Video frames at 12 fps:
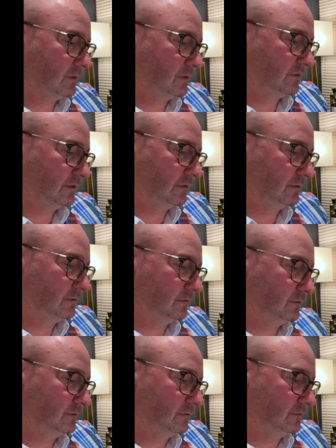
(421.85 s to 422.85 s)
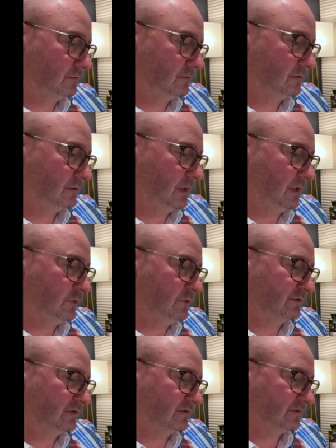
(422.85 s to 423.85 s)
so it
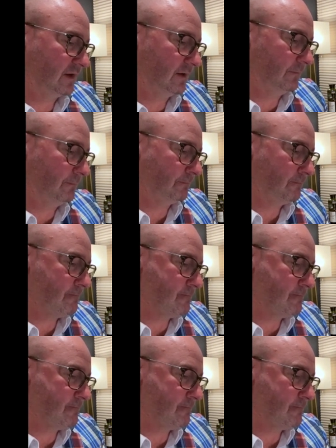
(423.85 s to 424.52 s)
uses um,